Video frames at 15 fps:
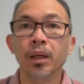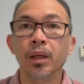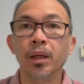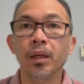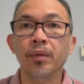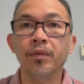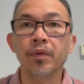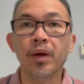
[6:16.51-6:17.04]

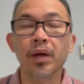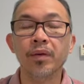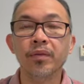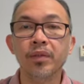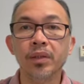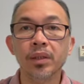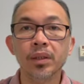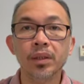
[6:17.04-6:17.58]
If
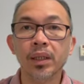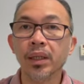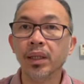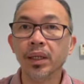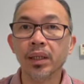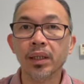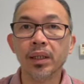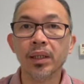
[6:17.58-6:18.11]
ever they
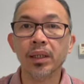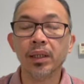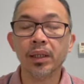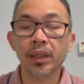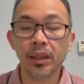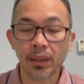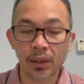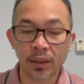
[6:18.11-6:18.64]
are
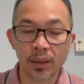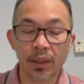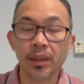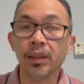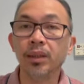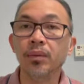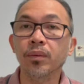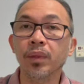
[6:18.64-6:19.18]
really
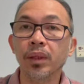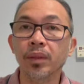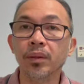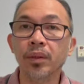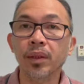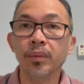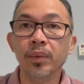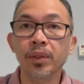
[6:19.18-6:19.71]
doesn't want to
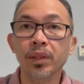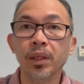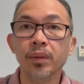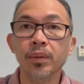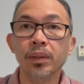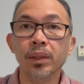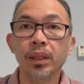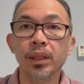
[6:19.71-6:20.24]
have a
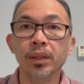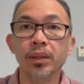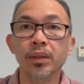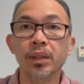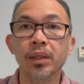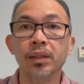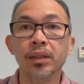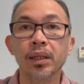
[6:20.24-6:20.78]
shower, then you
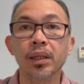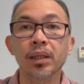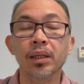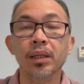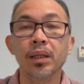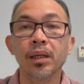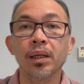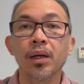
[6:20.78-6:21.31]
can say,
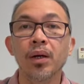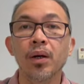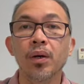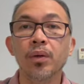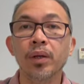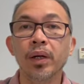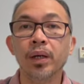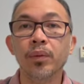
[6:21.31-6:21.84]

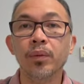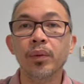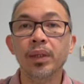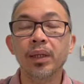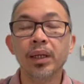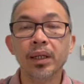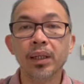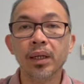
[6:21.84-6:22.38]
okay, we'll
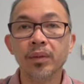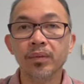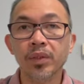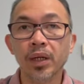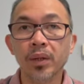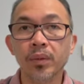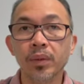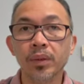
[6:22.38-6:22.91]
not have
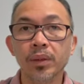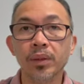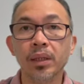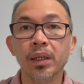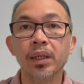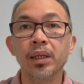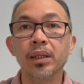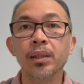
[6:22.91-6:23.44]
shower
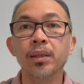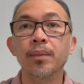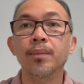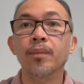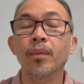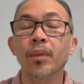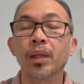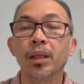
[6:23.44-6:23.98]
today.
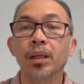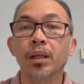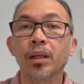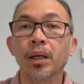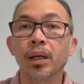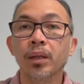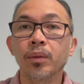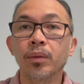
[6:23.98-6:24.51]

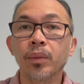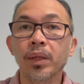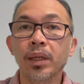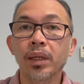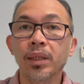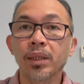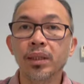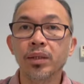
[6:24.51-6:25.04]
Can we
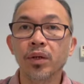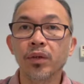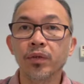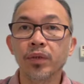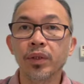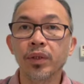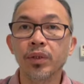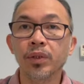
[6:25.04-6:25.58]
just offer
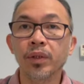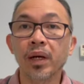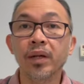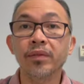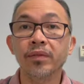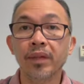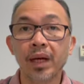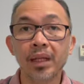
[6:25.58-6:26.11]
you a
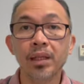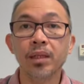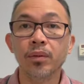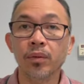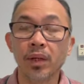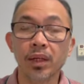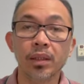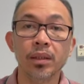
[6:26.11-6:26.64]
flannel
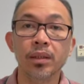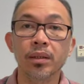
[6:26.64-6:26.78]
wash?